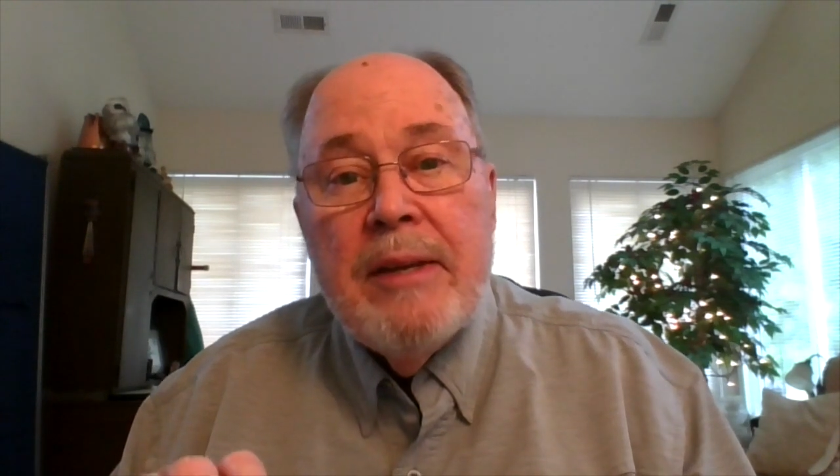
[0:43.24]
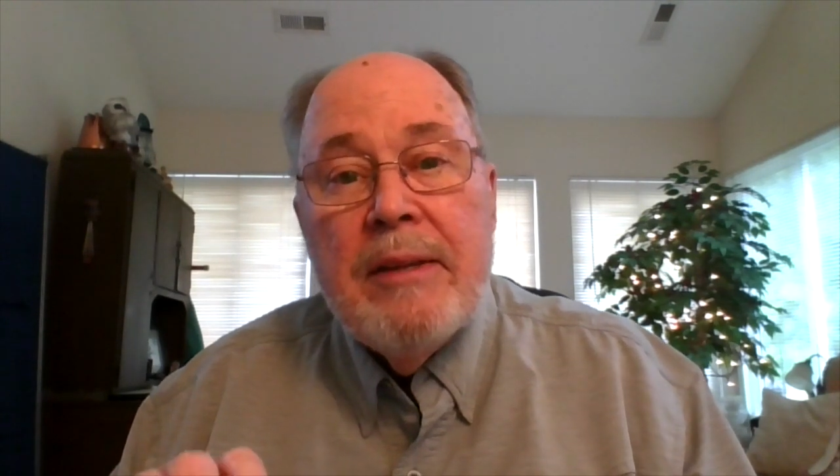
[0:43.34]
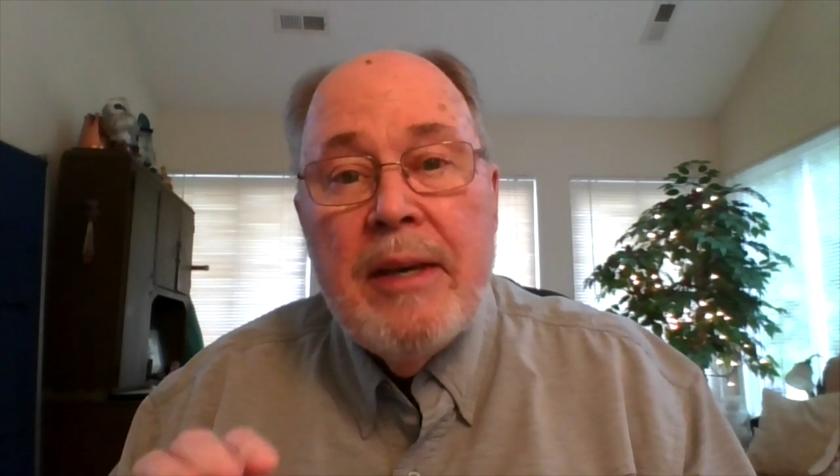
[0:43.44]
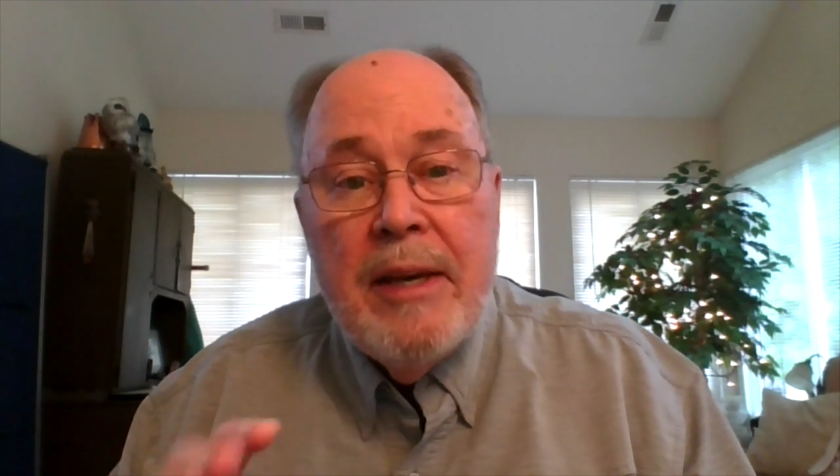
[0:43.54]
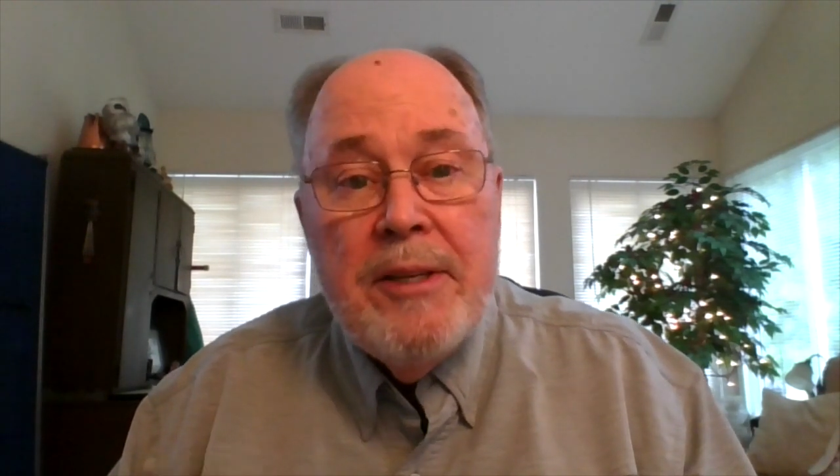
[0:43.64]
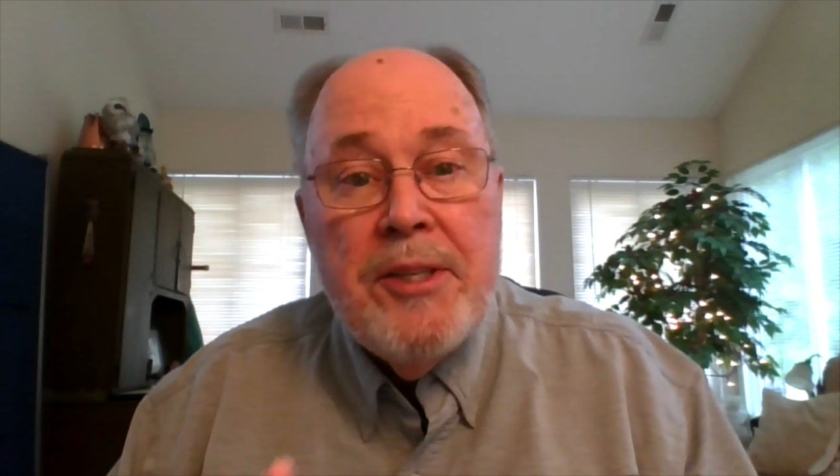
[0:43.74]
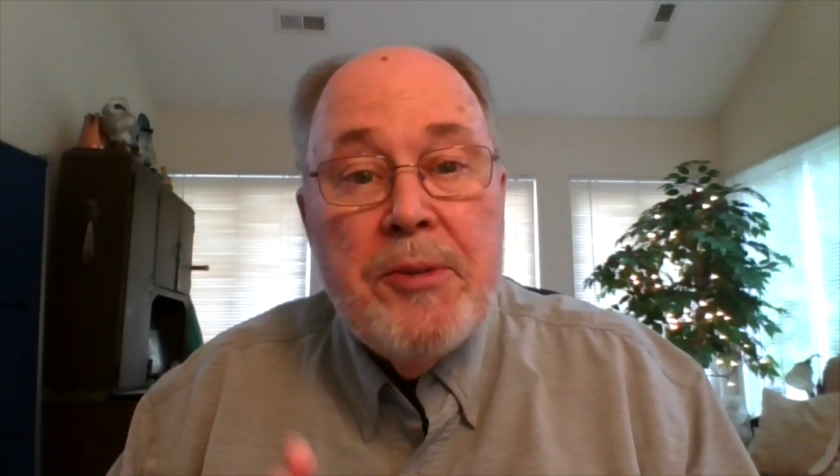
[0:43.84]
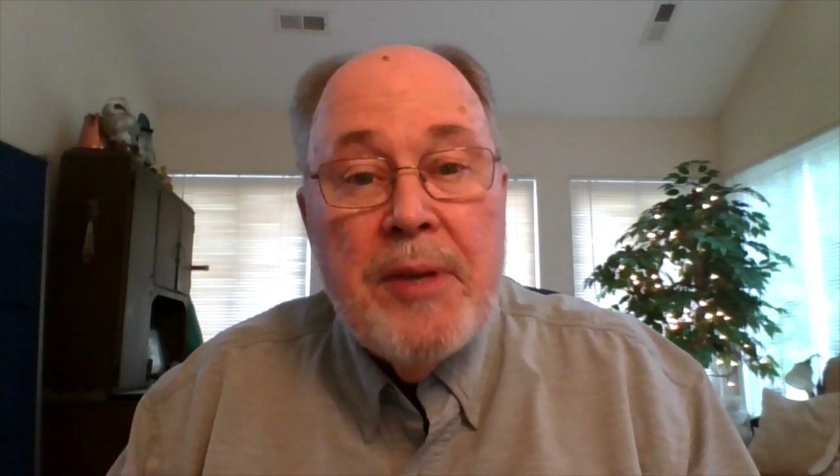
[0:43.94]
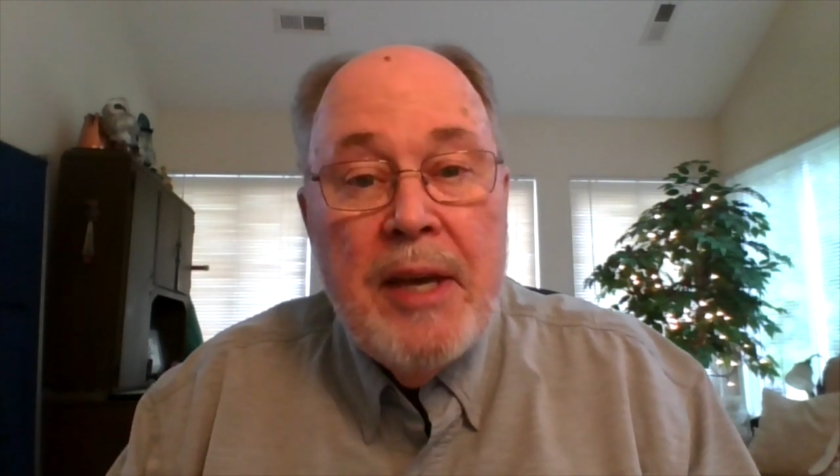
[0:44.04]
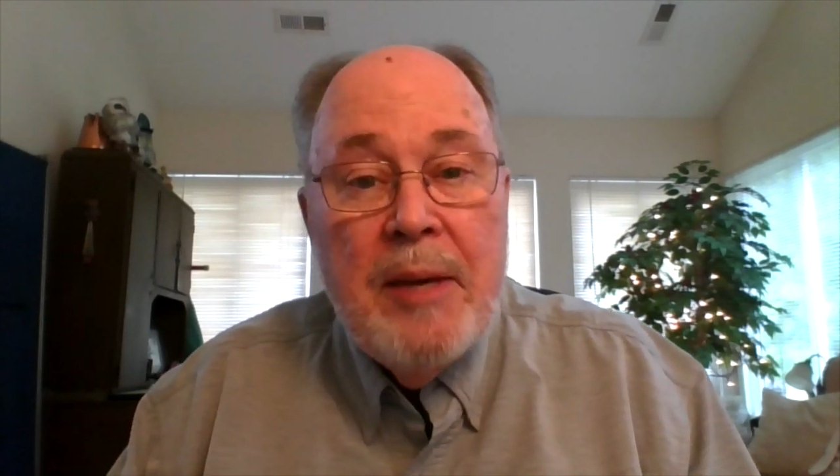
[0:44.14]
the angel
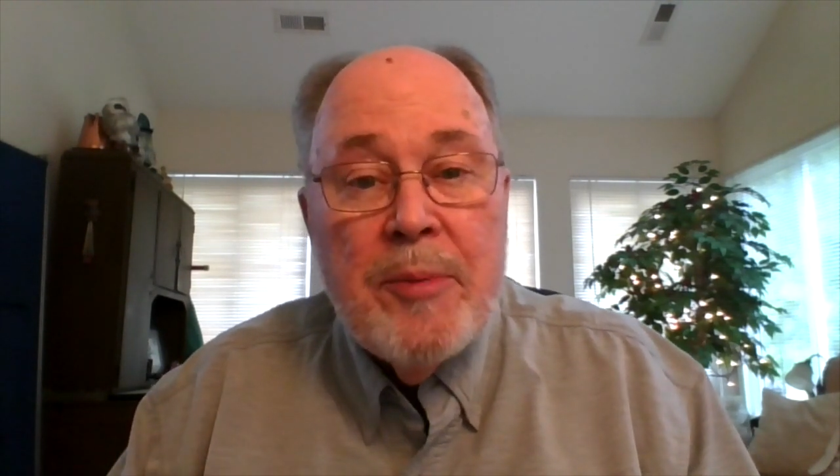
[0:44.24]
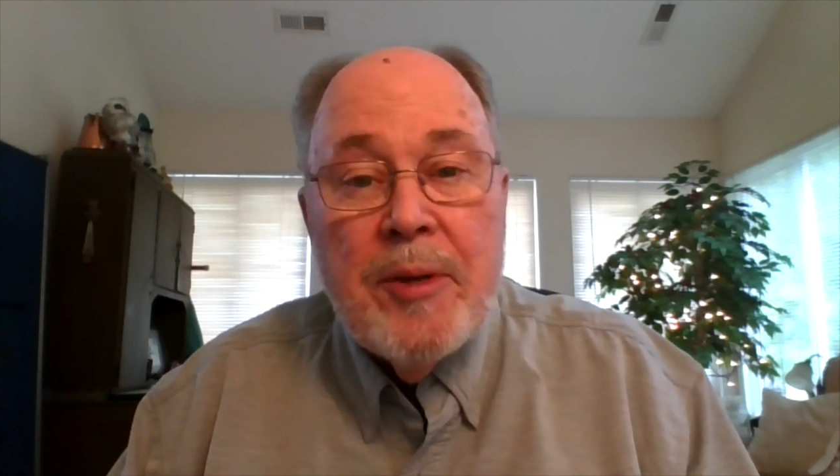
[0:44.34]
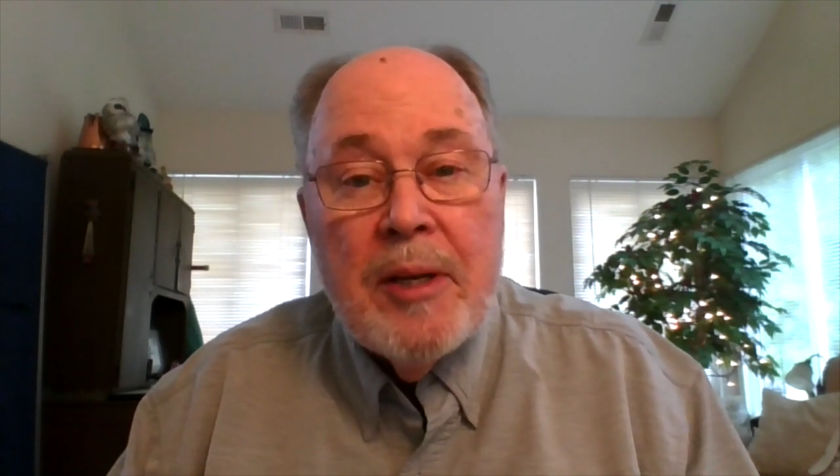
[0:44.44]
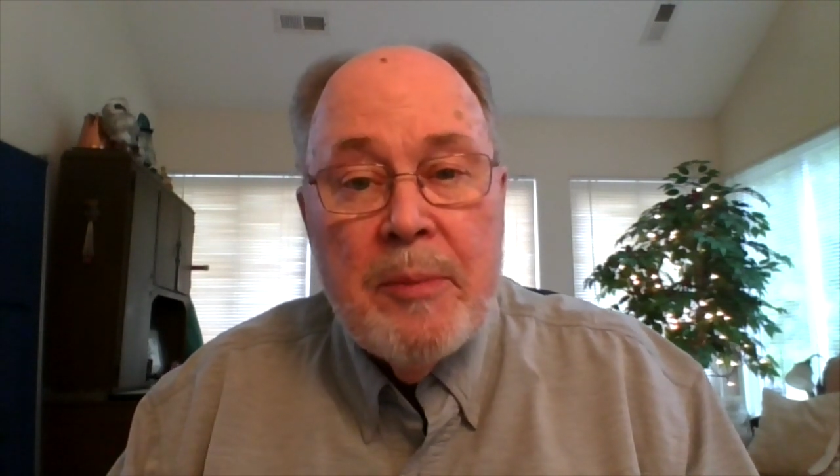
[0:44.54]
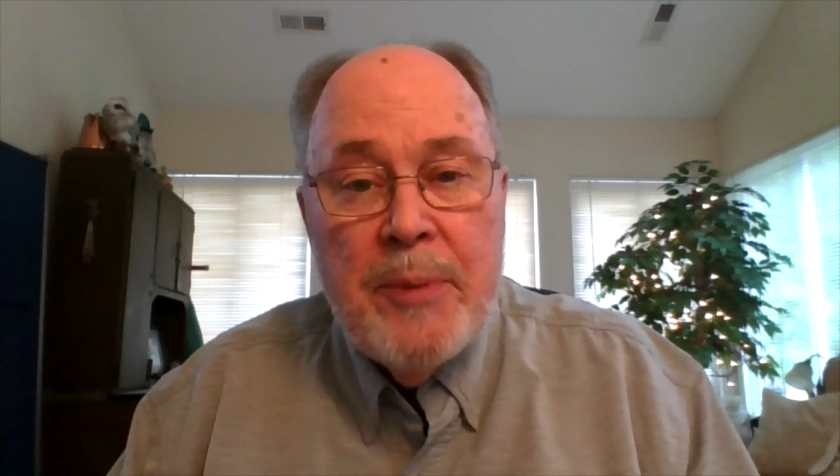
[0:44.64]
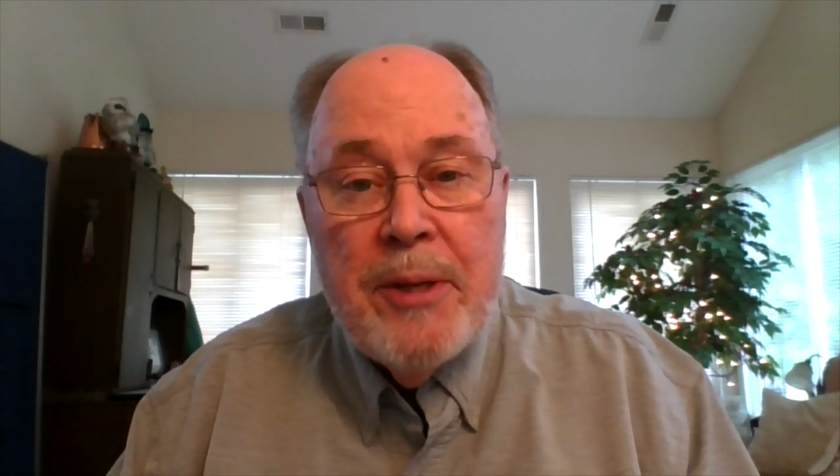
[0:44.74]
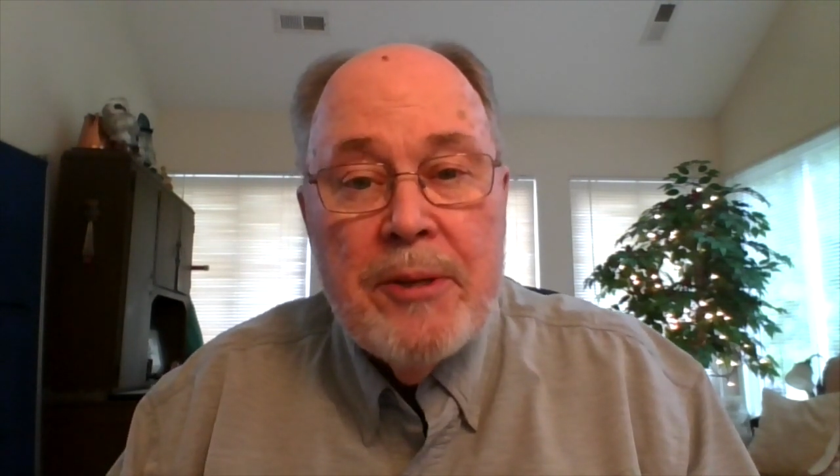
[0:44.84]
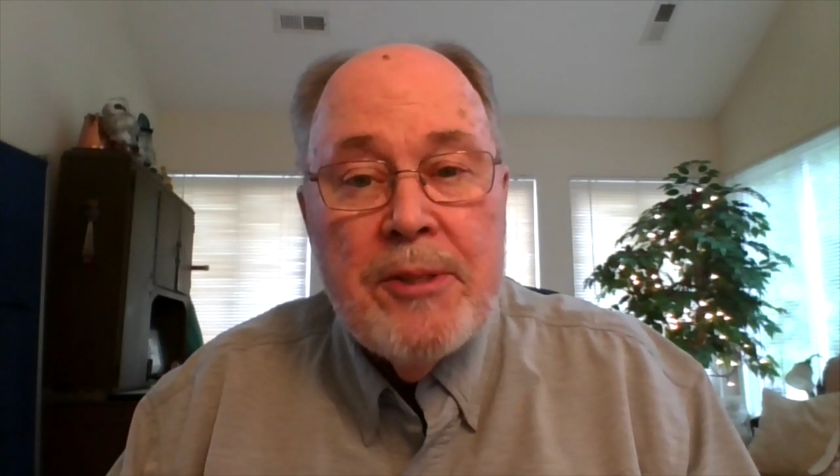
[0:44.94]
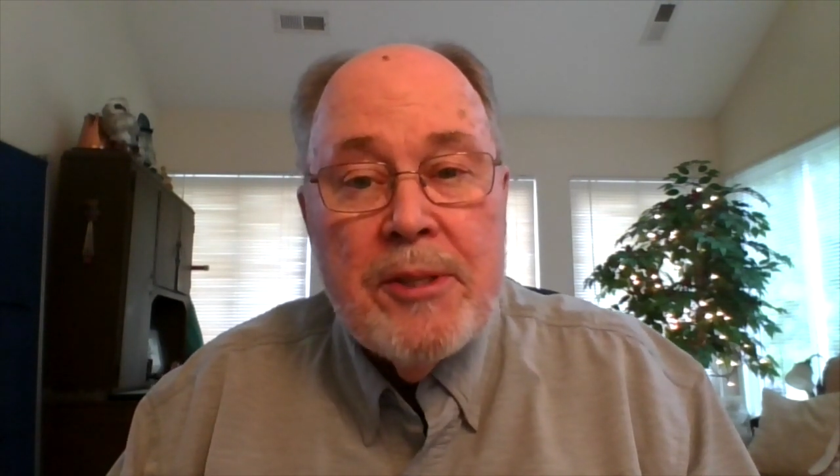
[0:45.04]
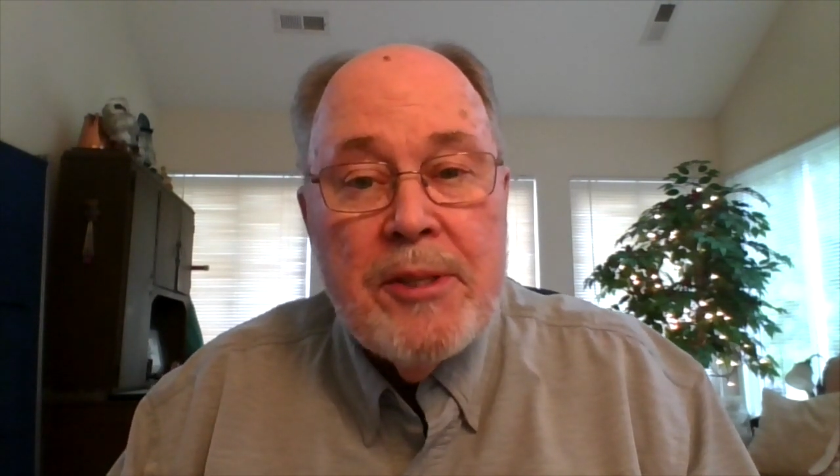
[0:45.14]
Gabriel
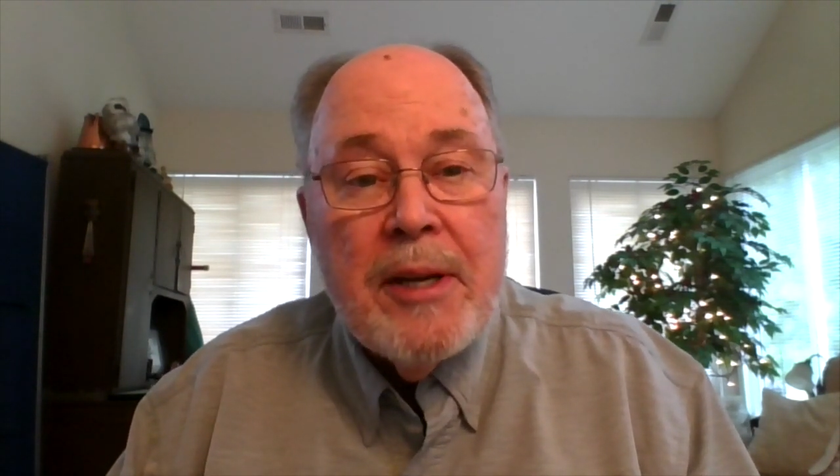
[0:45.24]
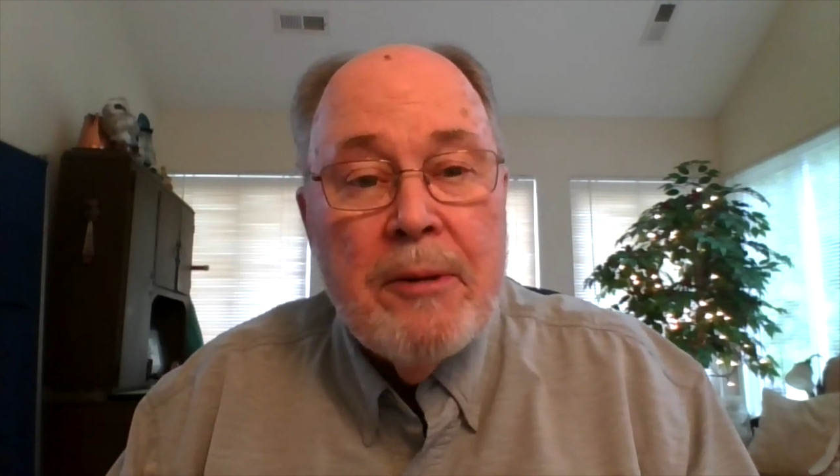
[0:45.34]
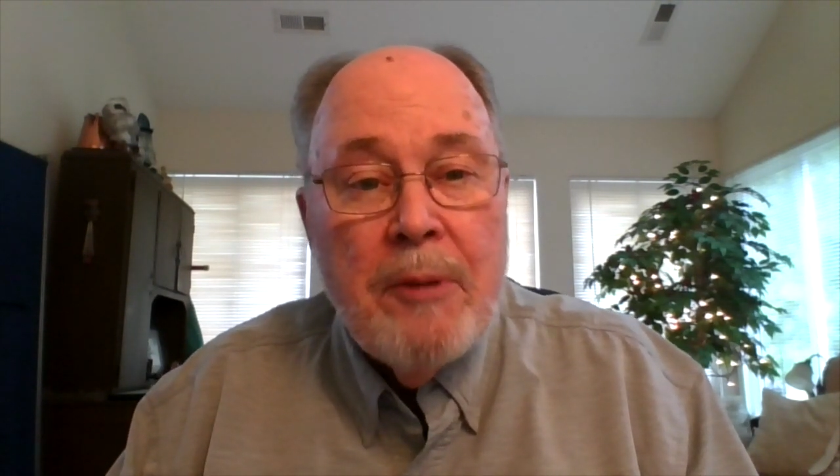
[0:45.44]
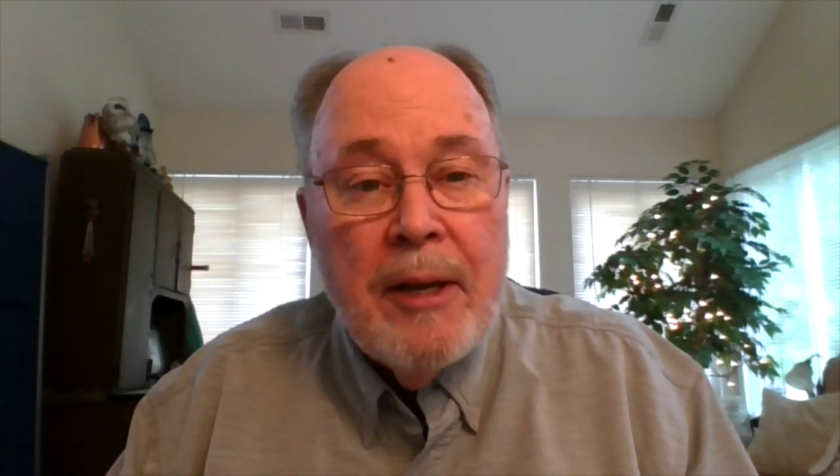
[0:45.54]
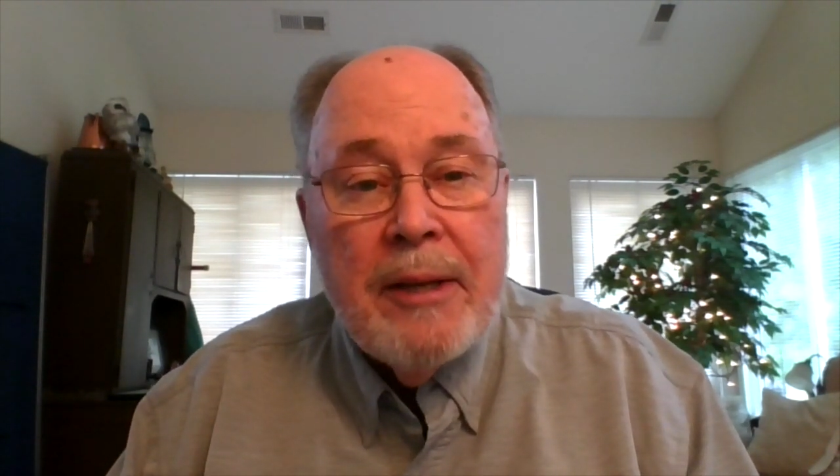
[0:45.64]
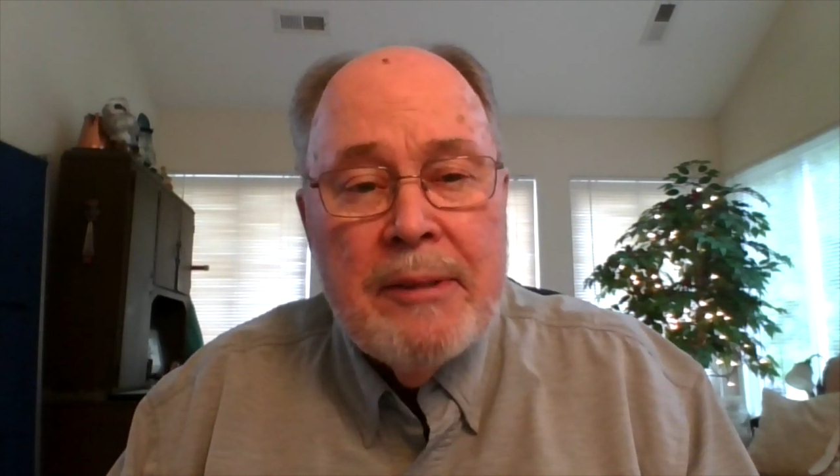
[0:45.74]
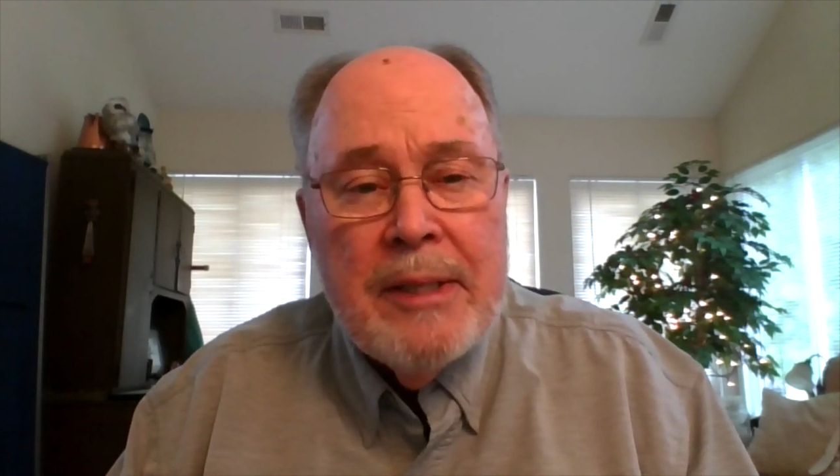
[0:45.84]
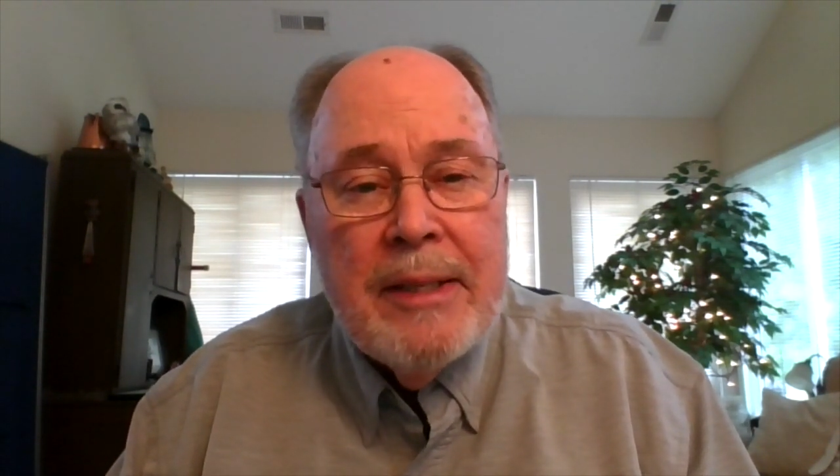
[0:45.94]
appears to Zechariah